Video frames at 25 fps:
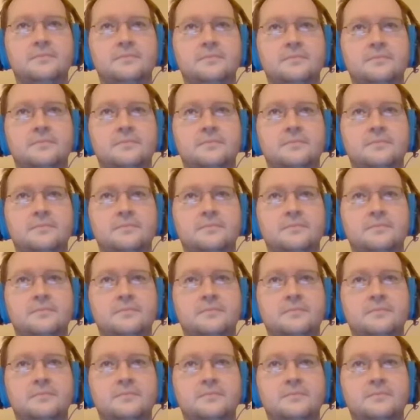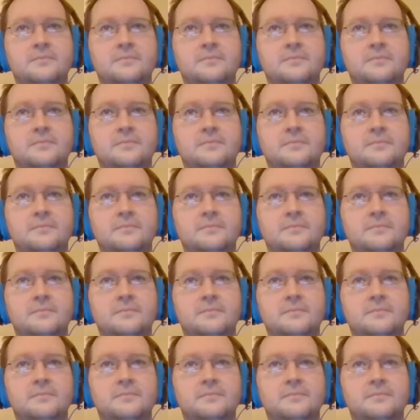
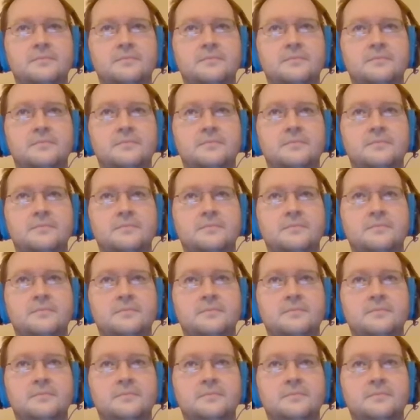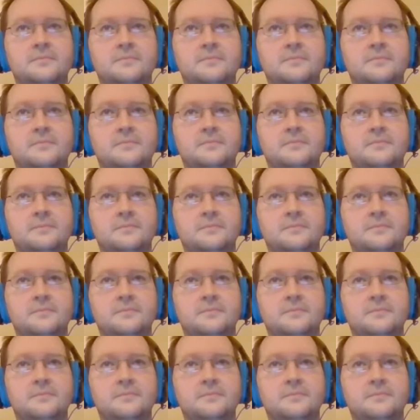This person isn't speaking.